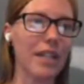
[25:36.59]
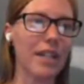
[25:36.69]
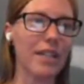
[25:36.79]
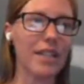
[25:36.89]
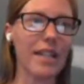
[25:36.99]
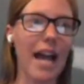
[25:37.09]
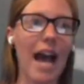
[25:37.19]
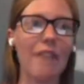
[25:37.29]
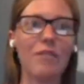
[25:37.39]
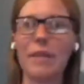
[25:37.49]
it doesn't
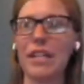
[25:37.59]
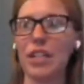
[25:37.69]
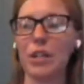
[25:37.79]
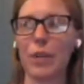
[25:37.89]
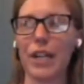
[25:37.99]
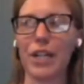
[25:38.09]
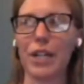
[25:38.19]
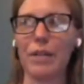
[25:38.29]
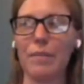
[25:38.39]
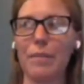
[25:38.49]
have to be a deal
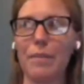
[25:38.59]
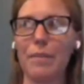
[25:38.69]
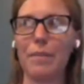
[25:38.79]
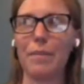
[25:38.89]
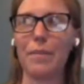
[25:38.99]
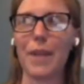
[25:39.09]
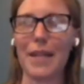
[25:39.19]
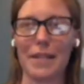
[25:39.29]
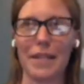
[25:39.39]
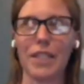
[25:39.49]
breaker
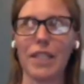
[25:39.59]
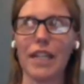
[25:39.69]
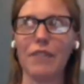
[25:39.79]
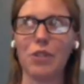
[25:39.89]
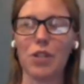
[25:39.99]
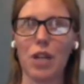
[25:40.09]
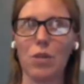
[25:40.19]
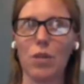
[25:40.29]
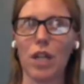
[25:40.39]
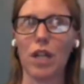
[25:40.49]
necessarily if there's not a whole
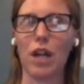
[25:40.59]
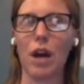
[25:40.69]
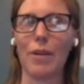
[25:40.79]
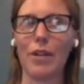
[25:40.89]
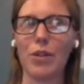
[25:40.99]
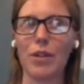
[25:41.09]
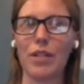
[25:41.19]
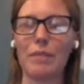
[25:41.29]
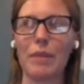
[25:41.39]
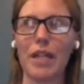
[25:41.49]
lot of operator choices,
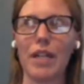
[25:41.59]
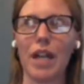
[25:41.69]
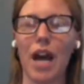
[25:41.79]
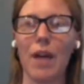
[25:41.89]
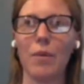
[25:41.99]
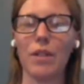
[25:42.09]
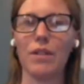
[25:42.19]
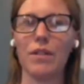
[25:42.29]
but I would